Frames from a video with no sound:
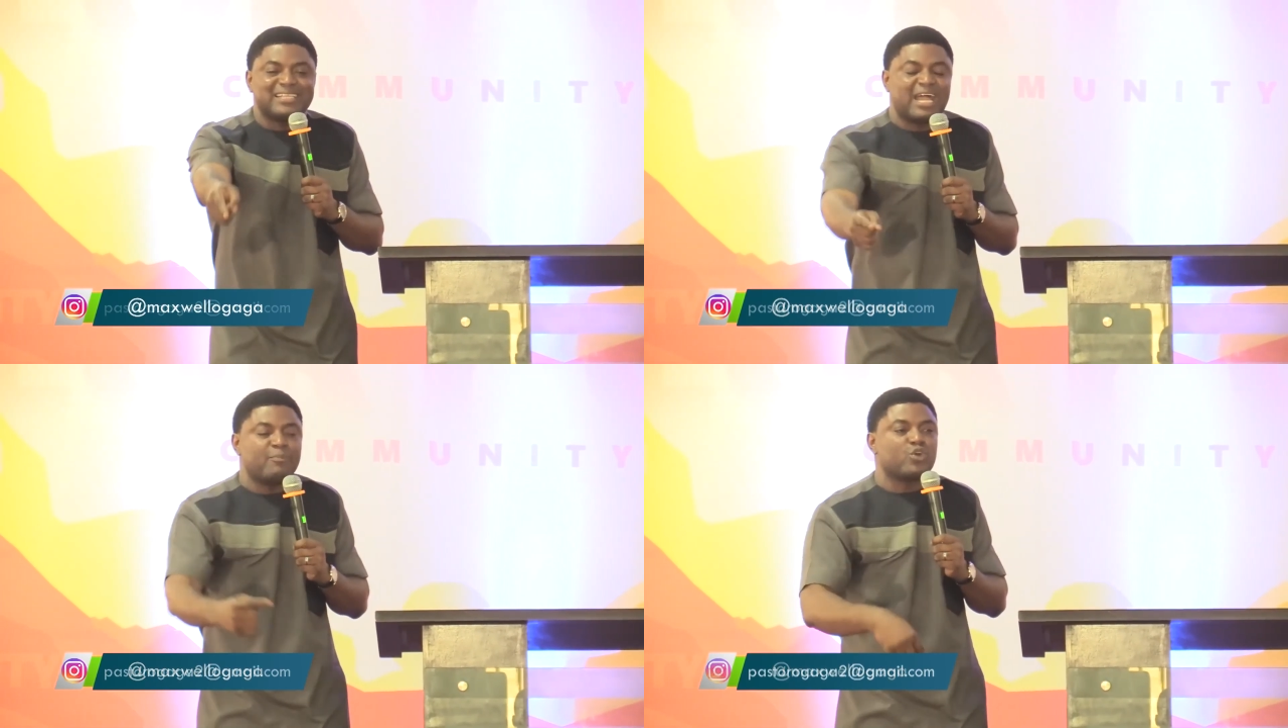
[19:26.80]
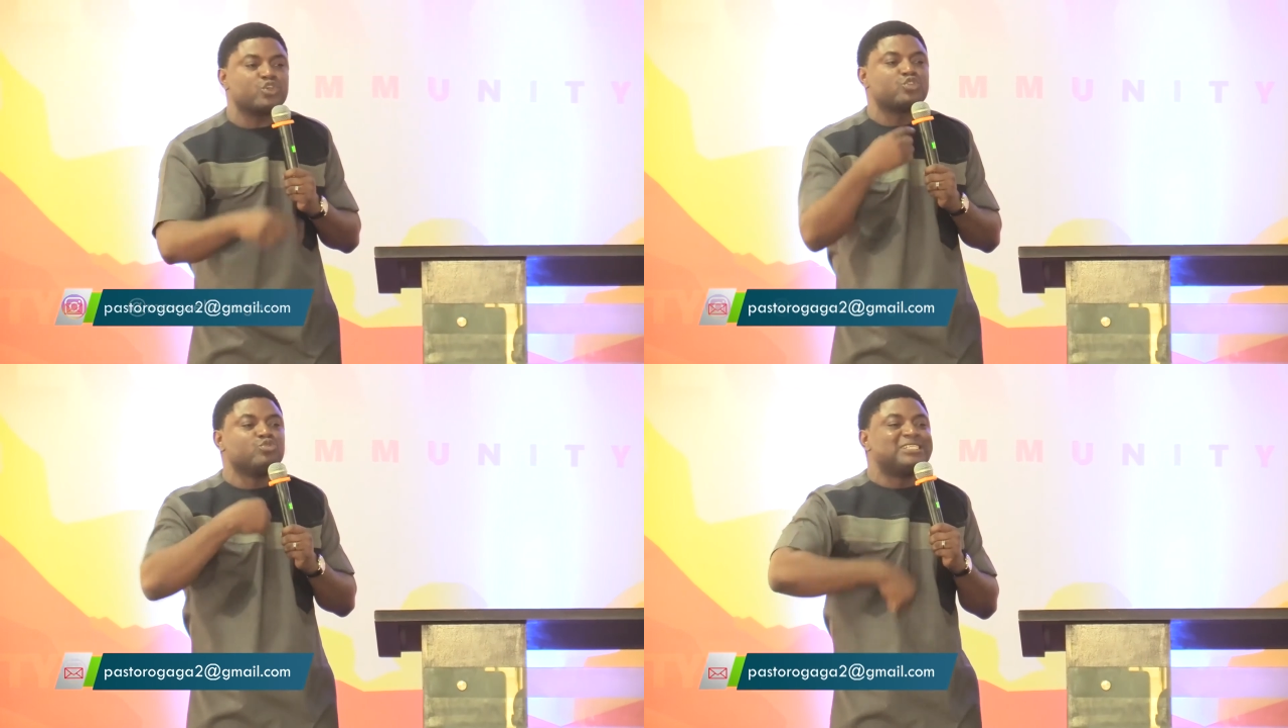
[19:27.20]
right now,
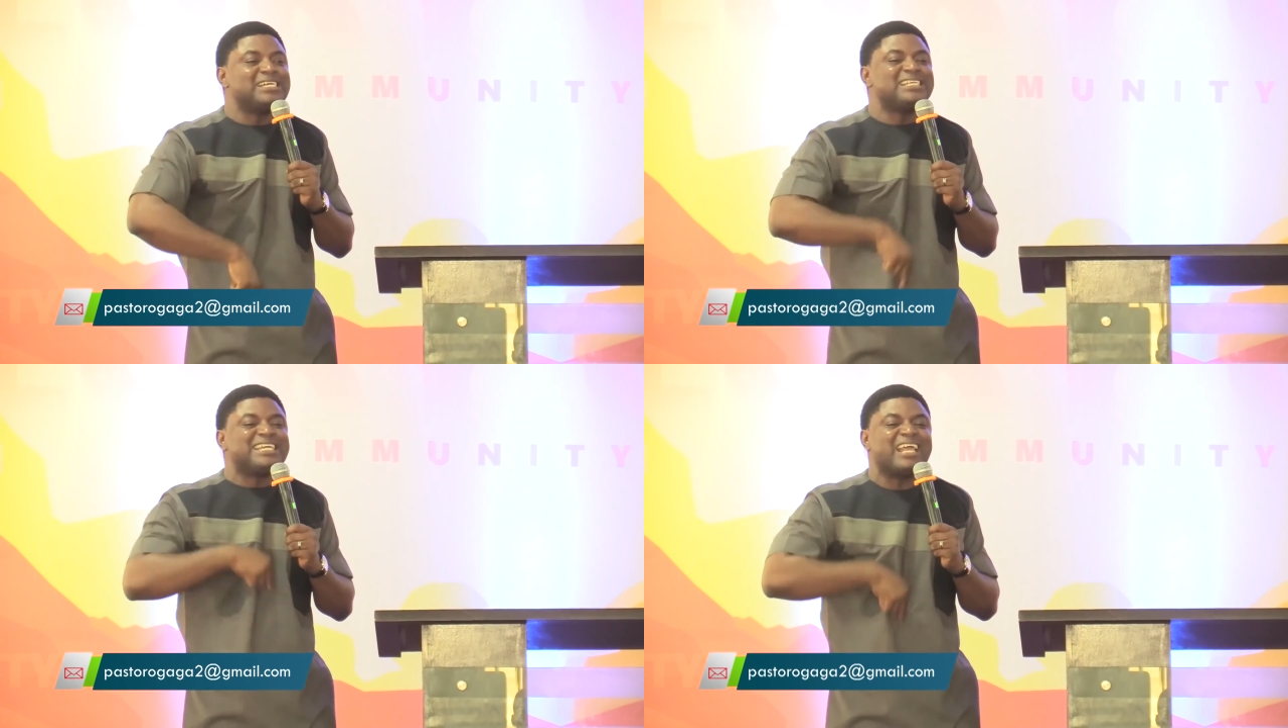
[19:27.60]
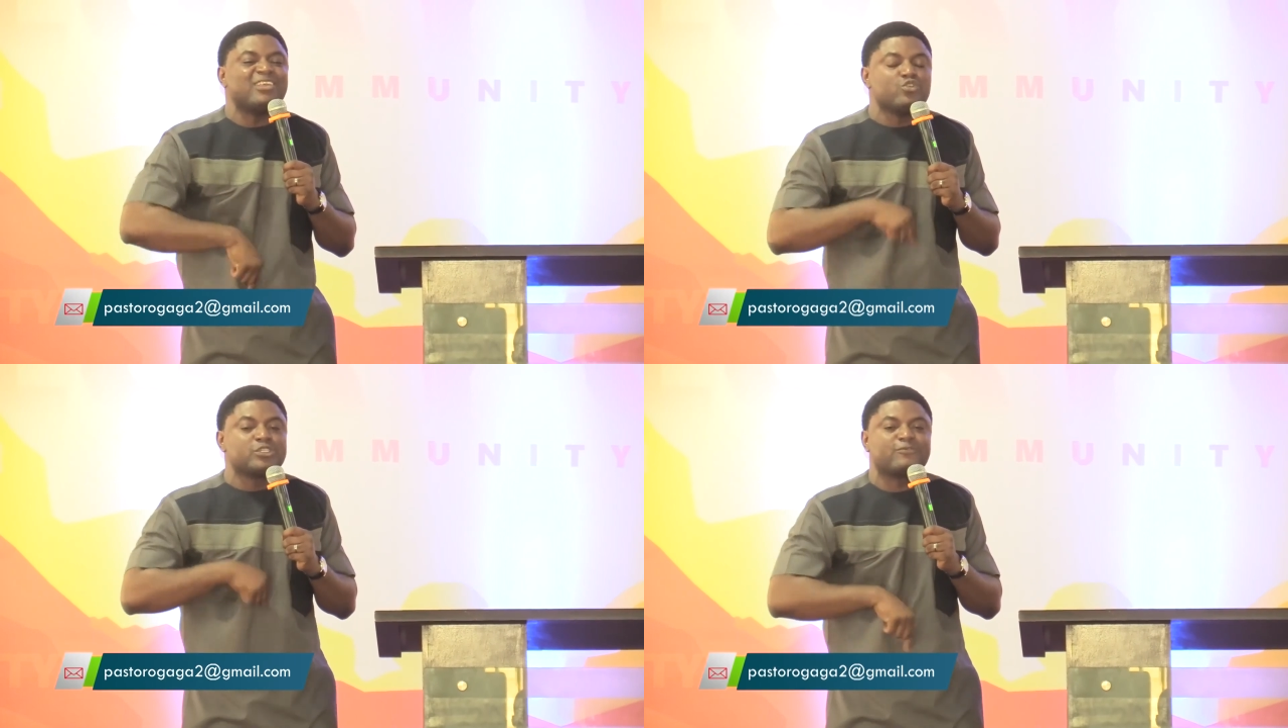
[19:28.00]
because you didn't
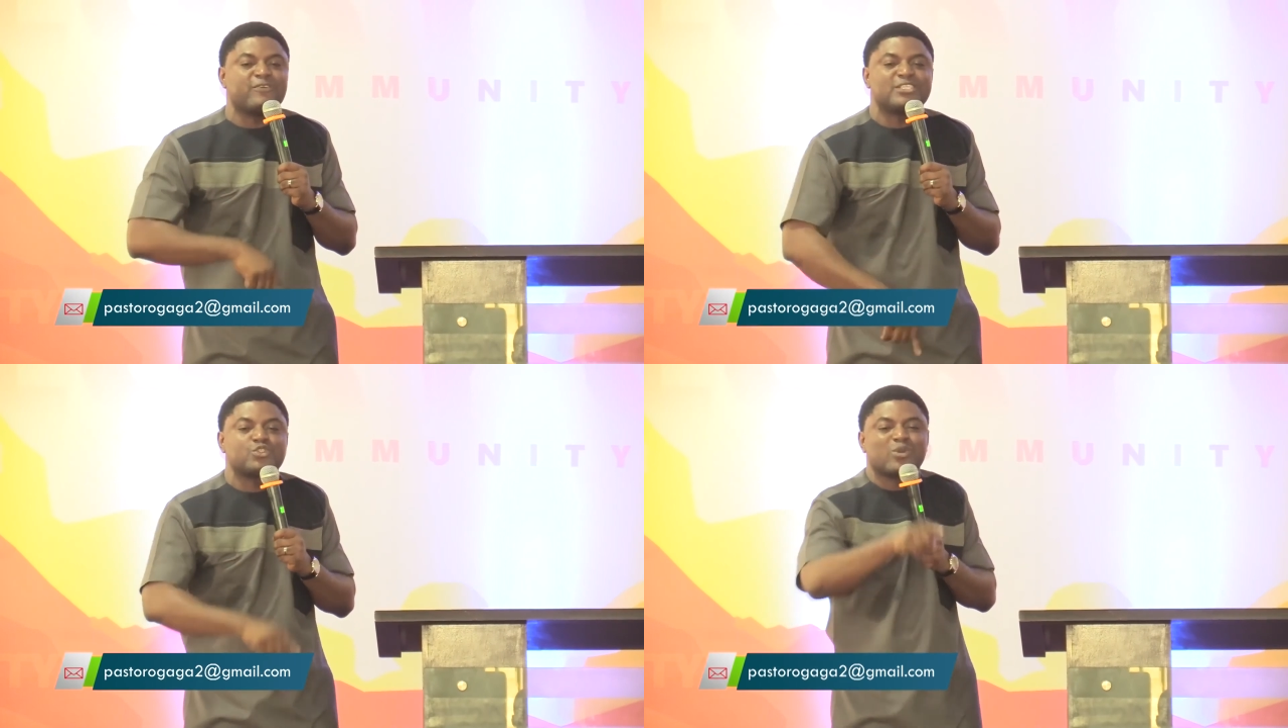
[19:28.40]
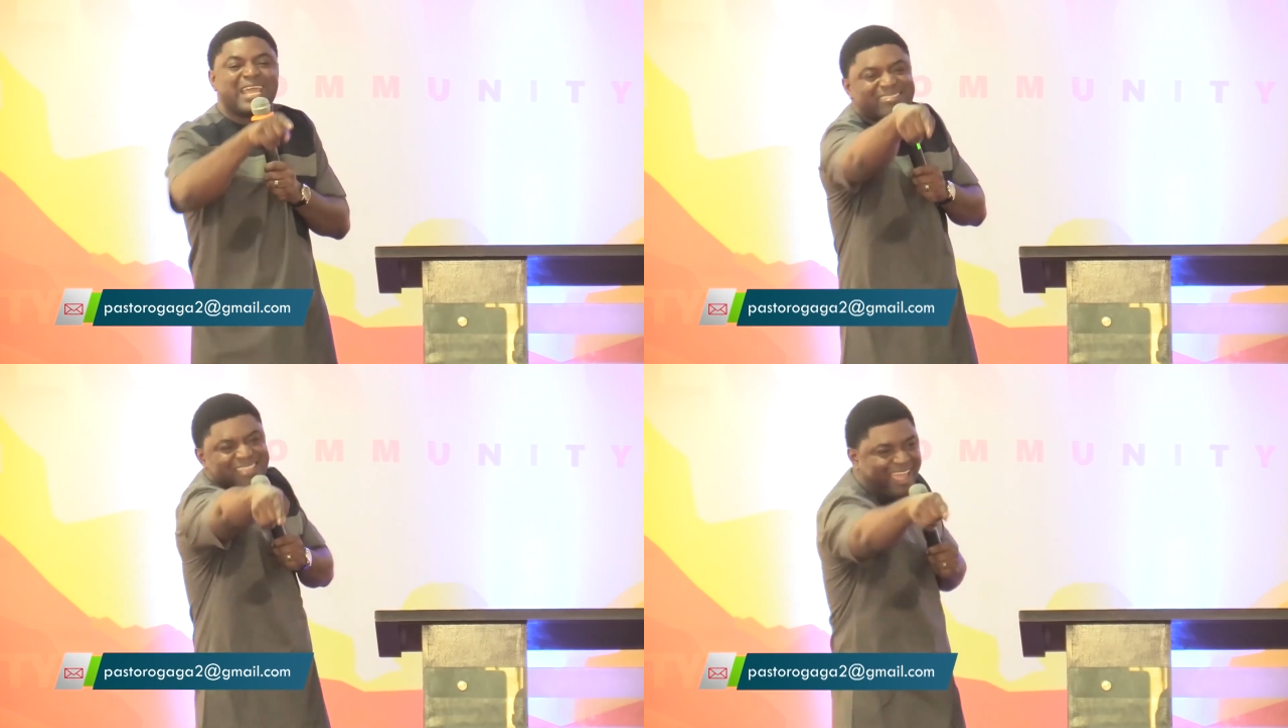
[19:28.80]
get use faith to
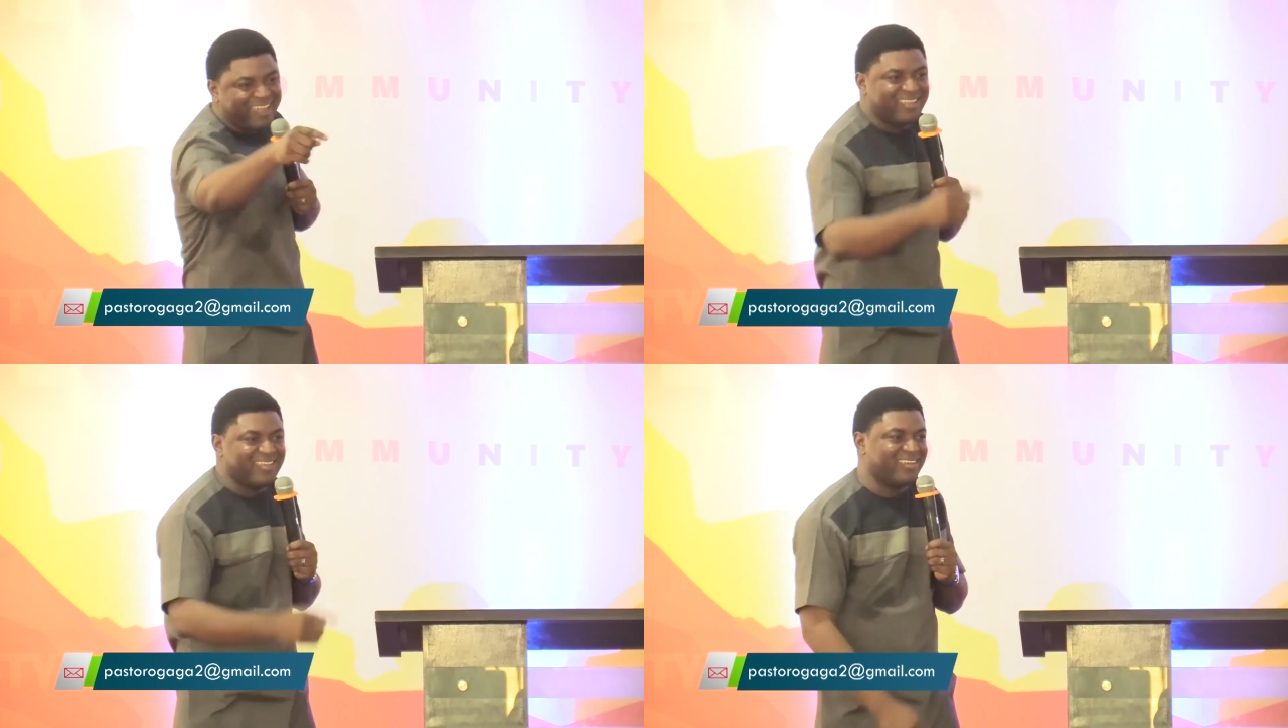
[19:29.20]
get there.